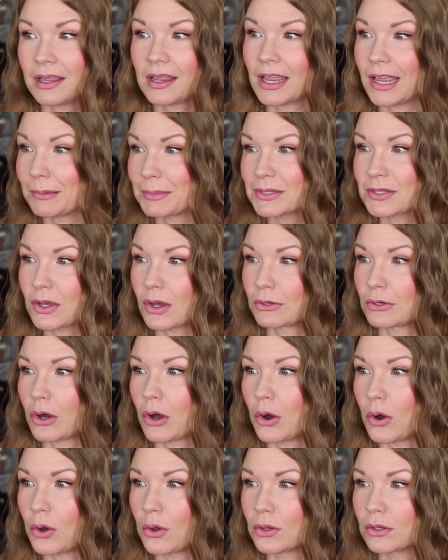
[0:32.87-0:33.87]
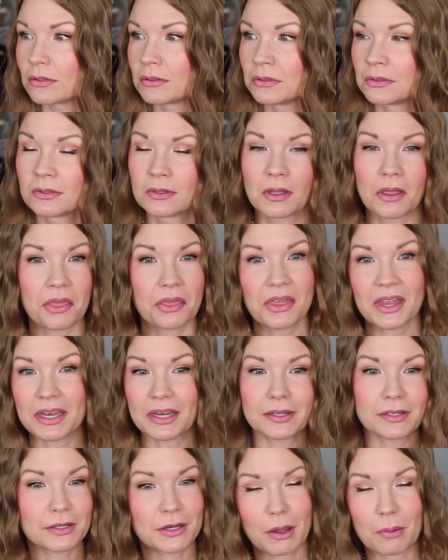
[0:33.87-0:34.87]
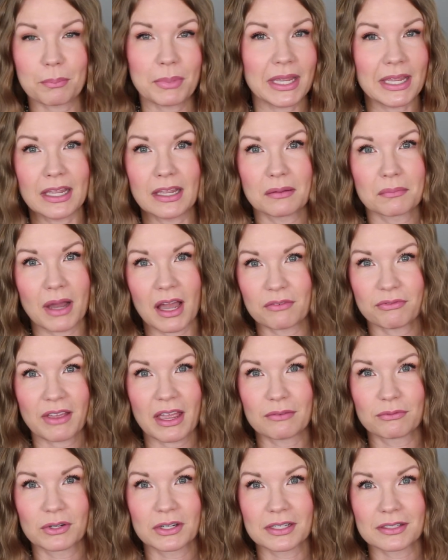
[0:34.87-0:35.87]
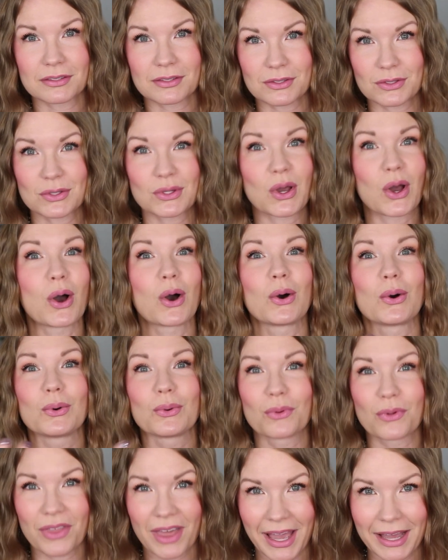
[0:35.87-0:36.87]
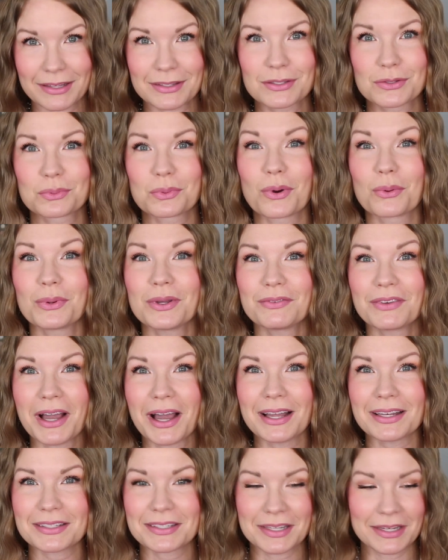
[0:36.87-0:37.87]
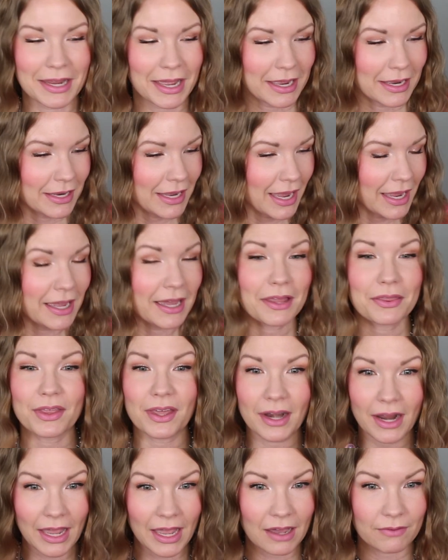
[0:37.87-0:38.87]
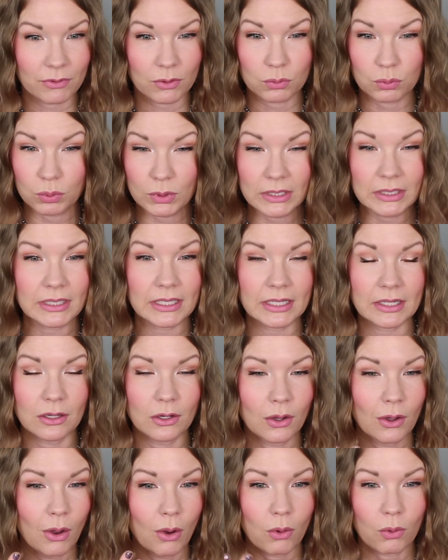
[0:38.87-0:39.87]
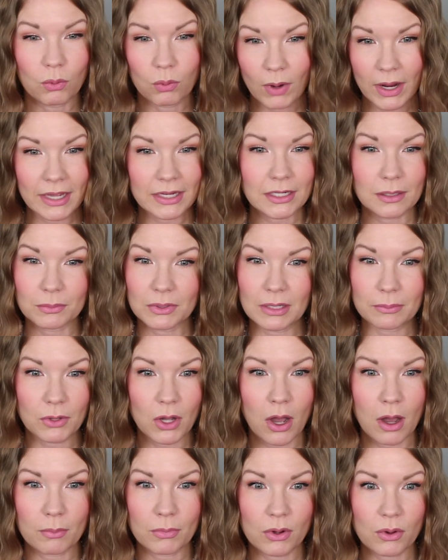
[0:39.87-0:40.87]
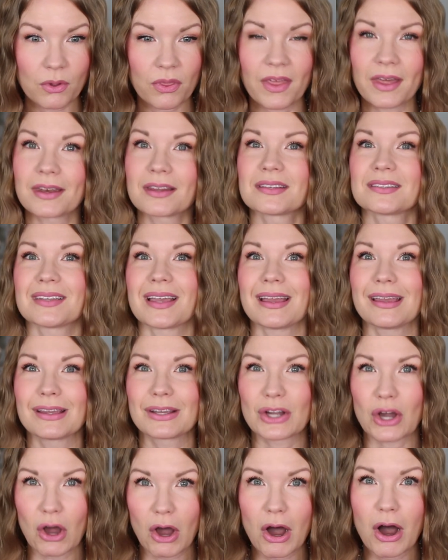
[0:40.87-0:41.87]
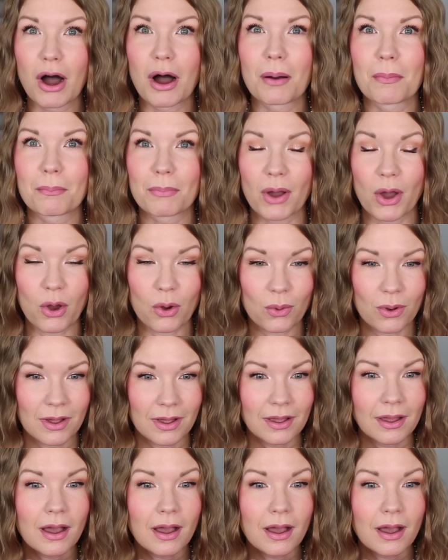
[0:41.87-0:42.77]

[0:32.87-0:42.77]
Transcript: Amazon haul that ended up being my favorites. So that's what we've got today. And then I have a really random lip combo that is a combo.